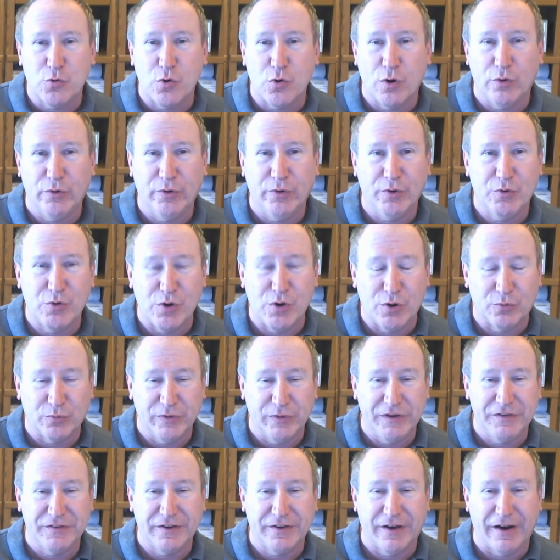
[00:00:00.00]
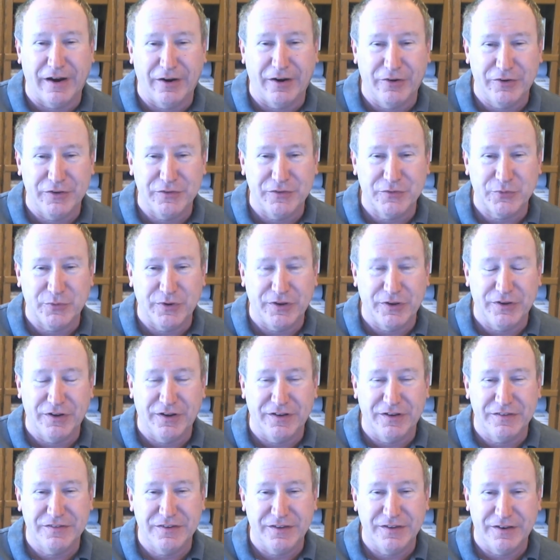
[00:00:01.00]
quote unquote retired in
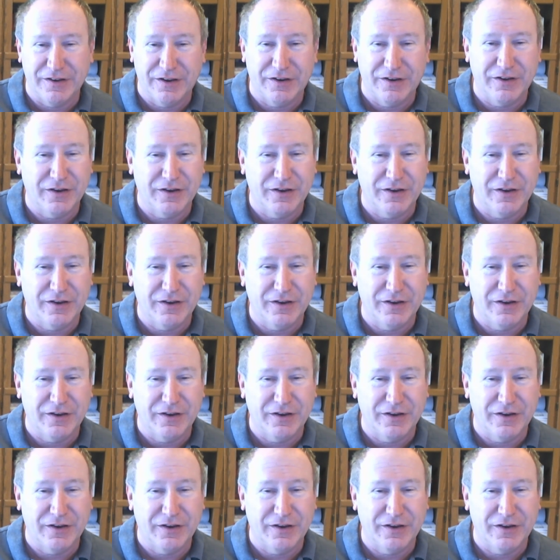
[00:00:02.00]
2019,